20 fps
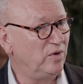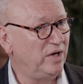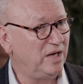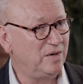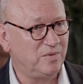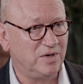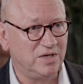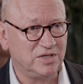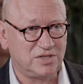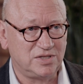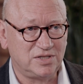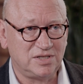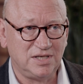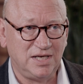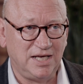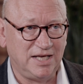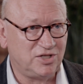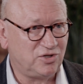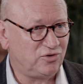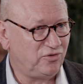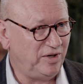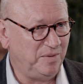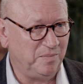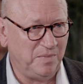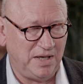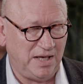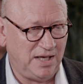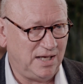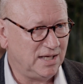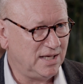it was
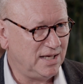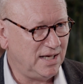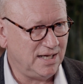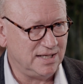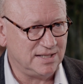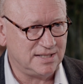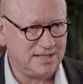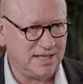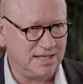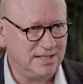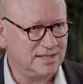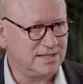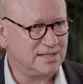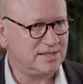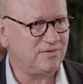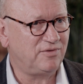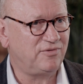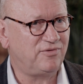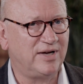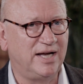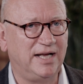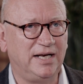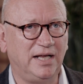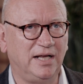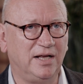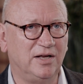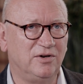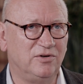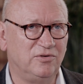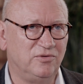extremely intense, finding
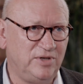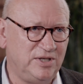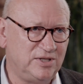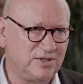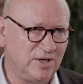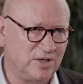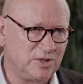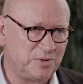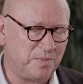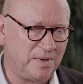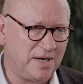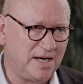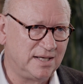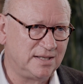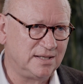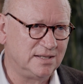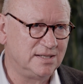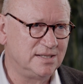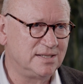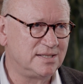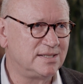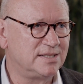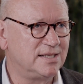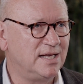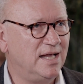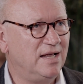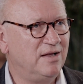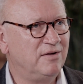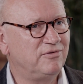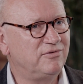research partners,
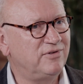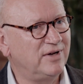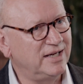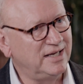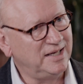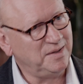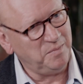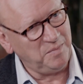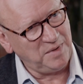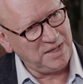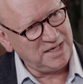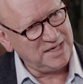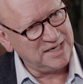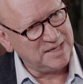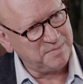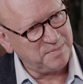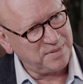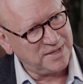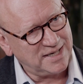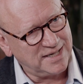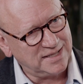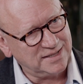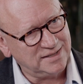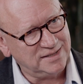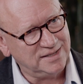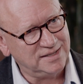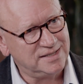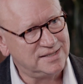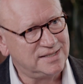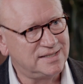finding media
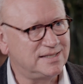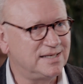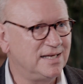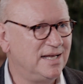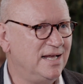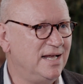partners,